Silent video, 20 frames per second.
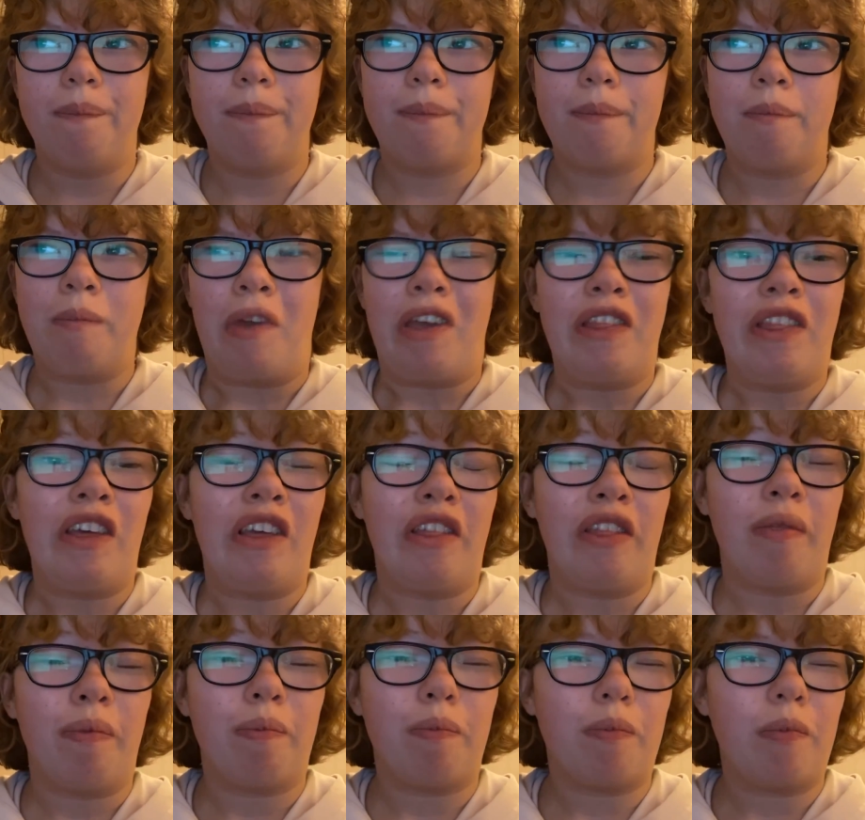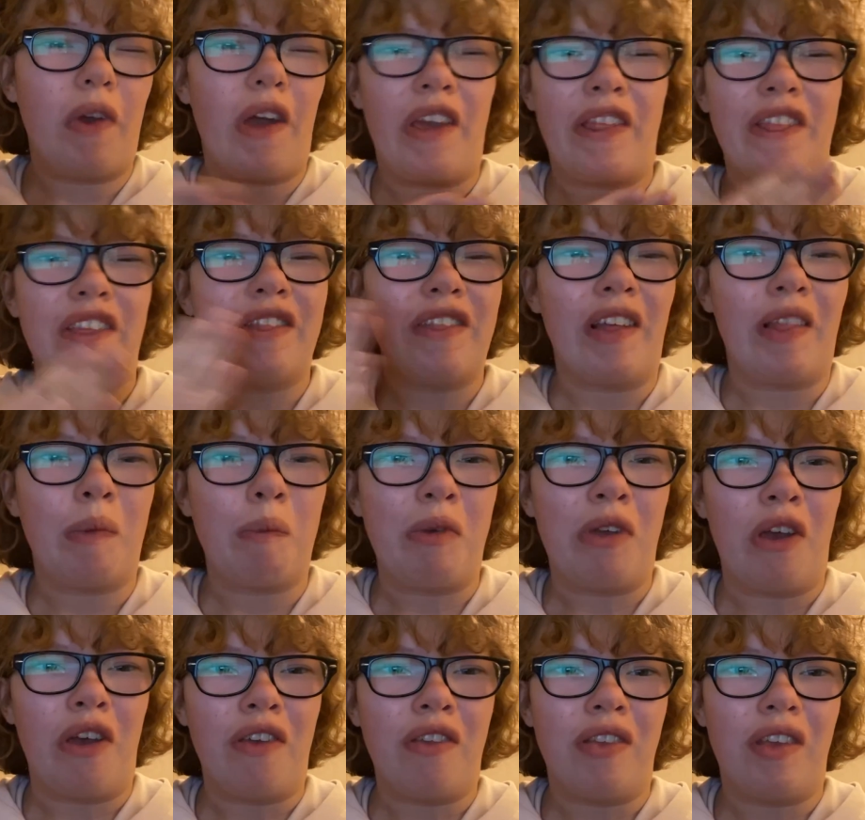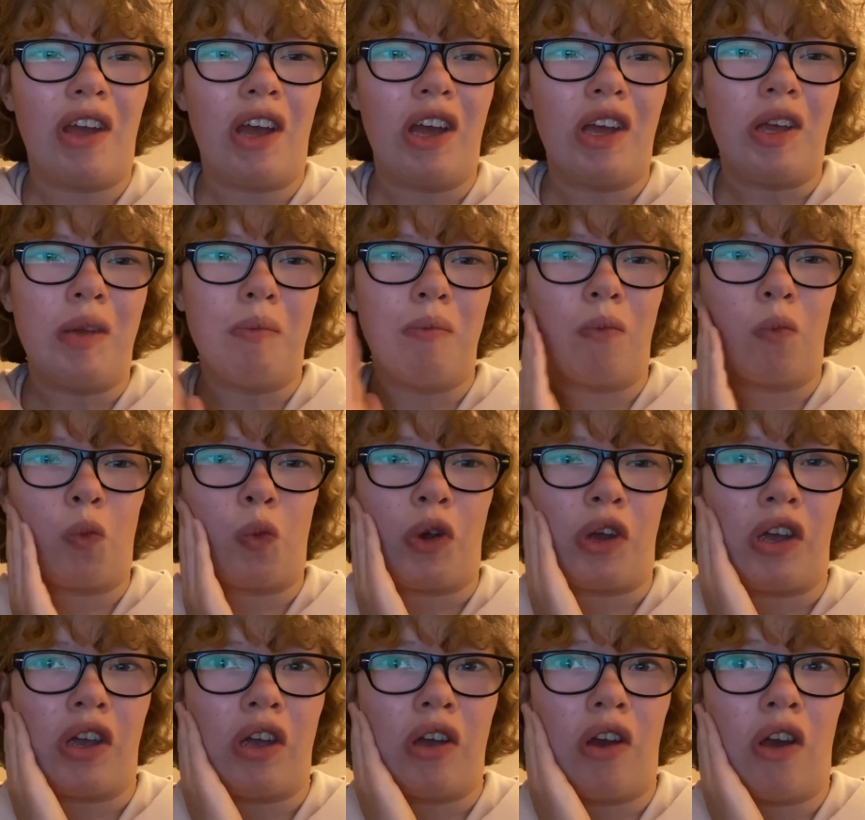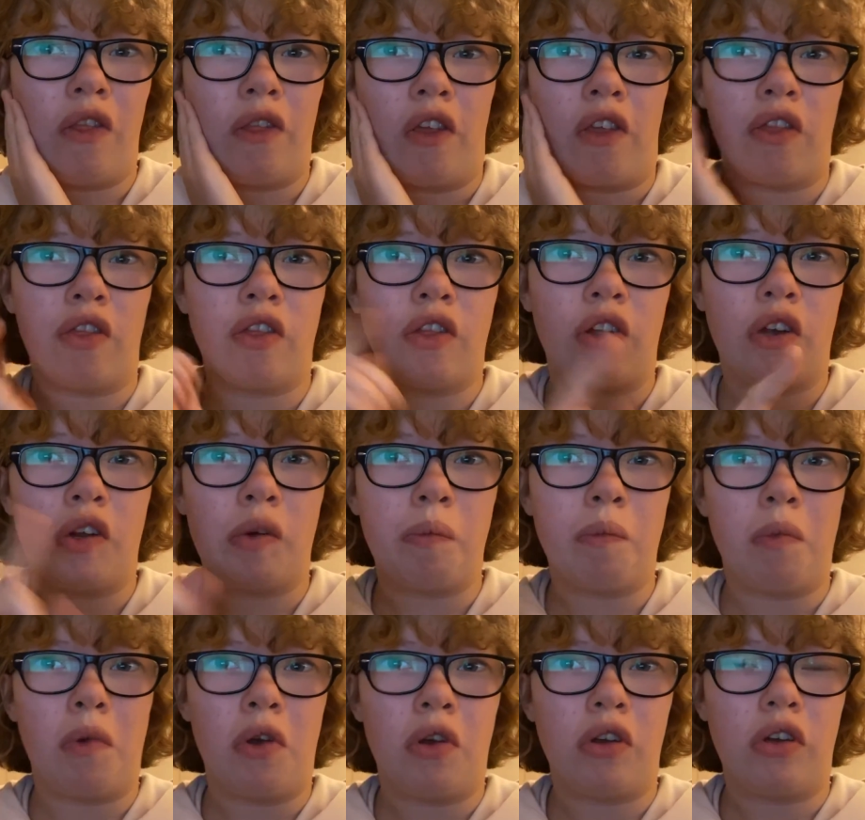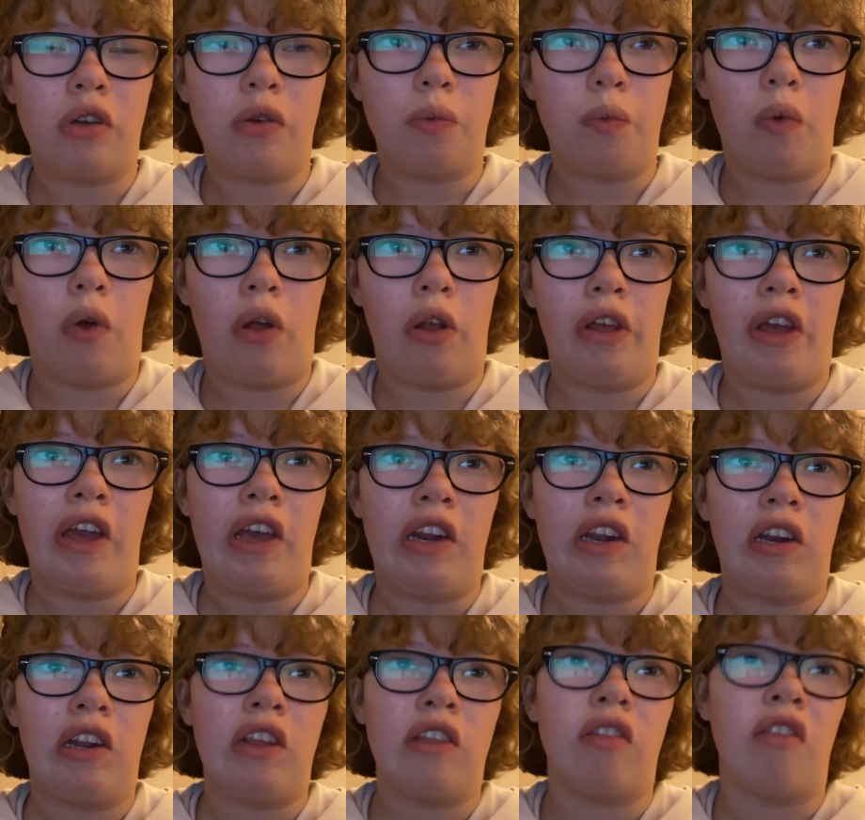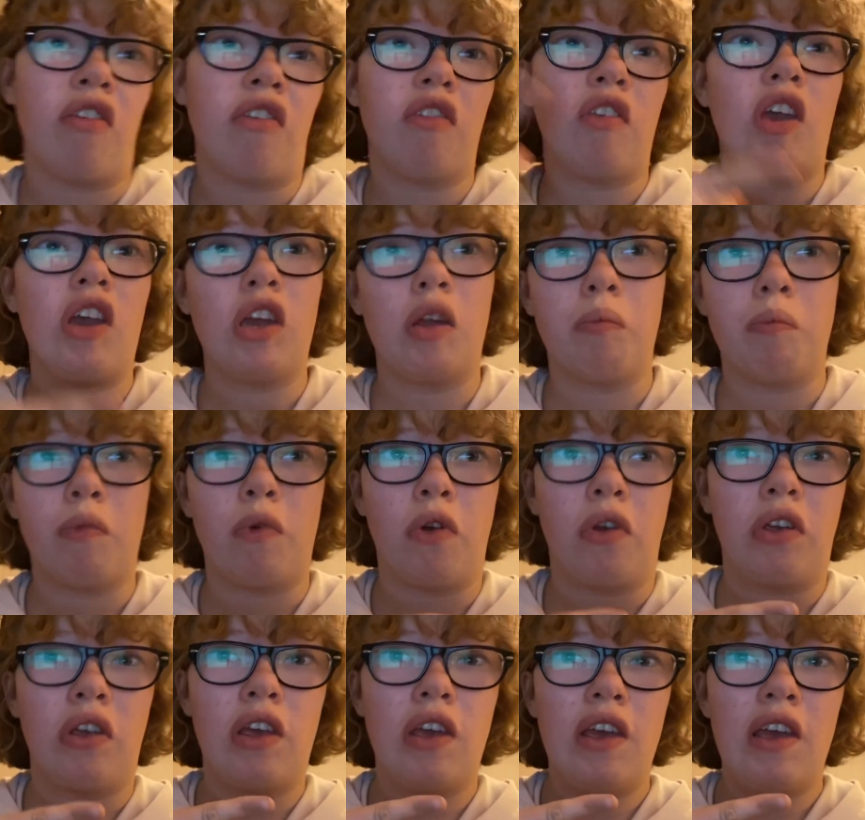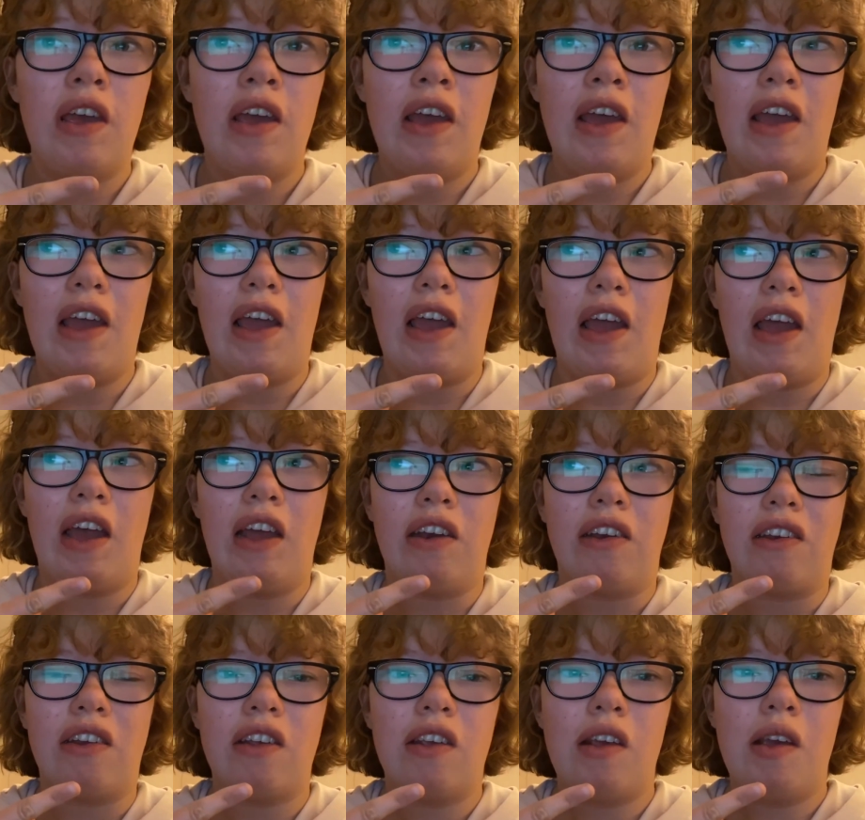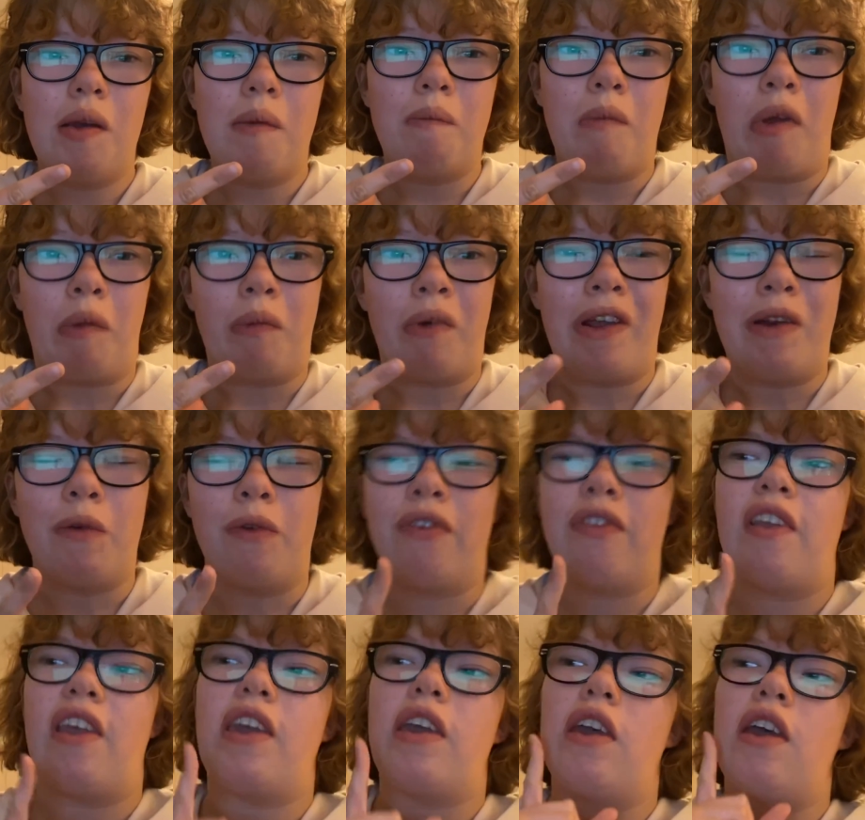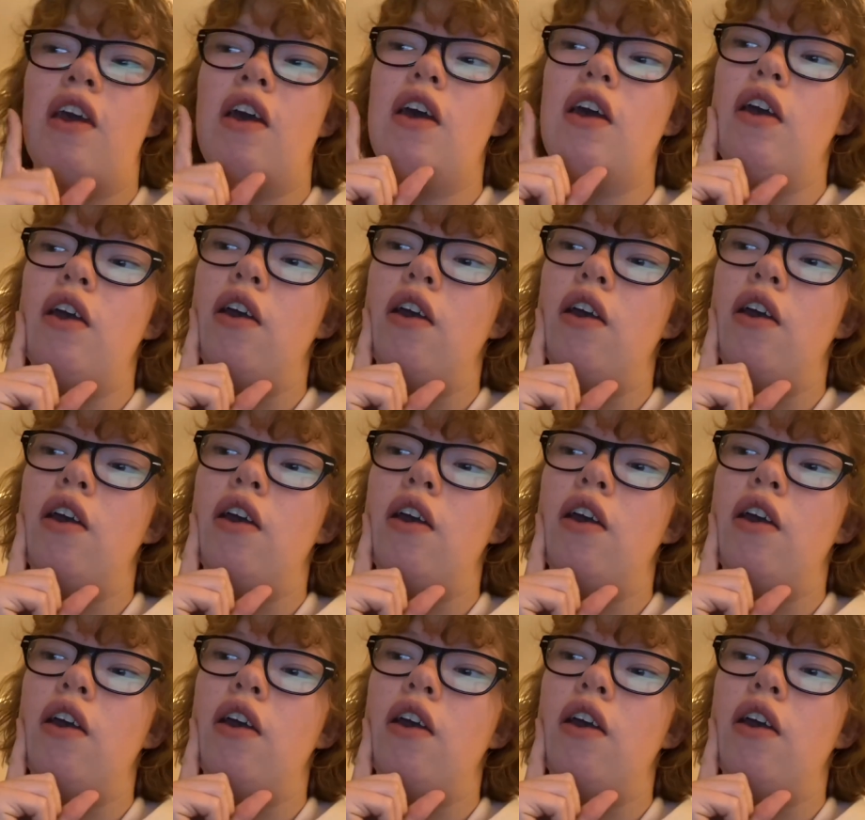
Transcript: Maybe I think that's because I'm working on the third book while editing the second book, and my brain was like, huh,